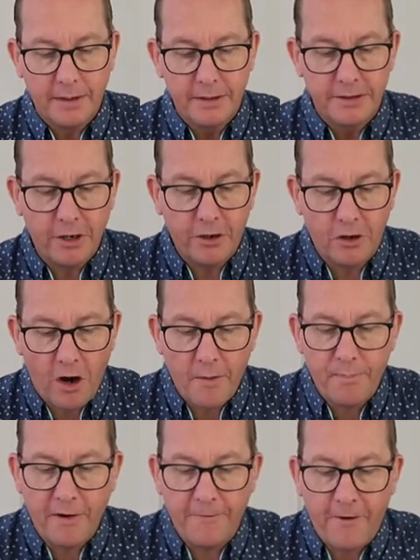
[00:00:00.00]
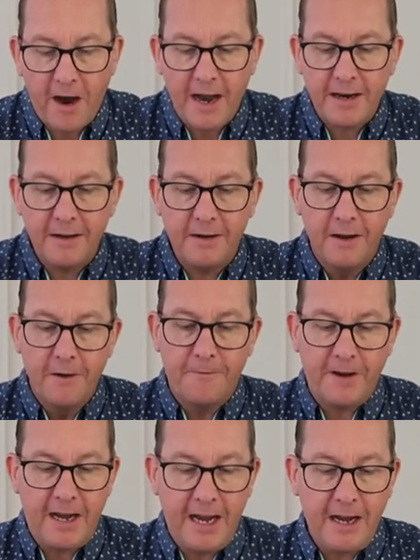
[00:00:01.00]
So God provided
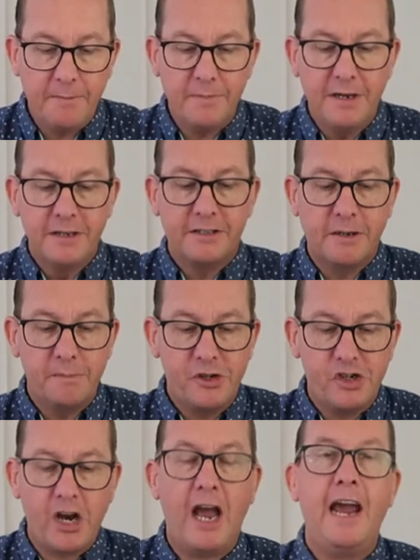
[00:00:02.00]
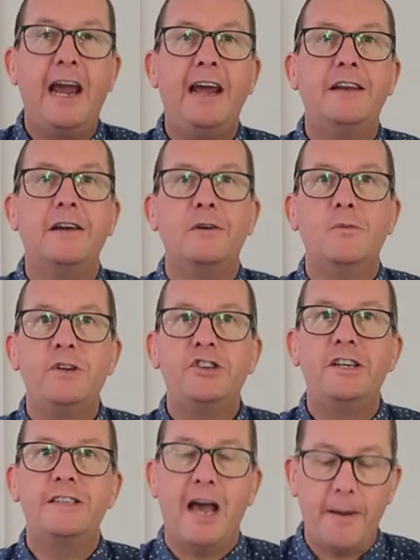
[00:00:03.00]
for him some shade which
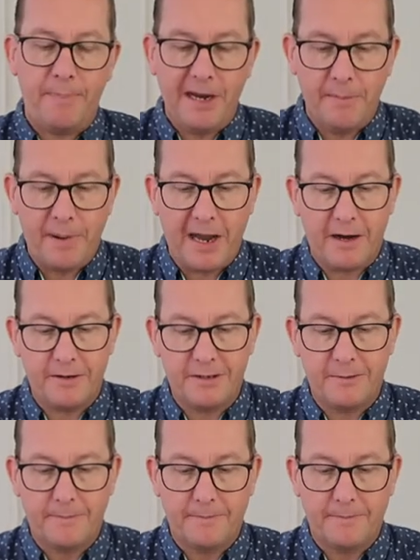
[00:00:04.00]
he's happy about.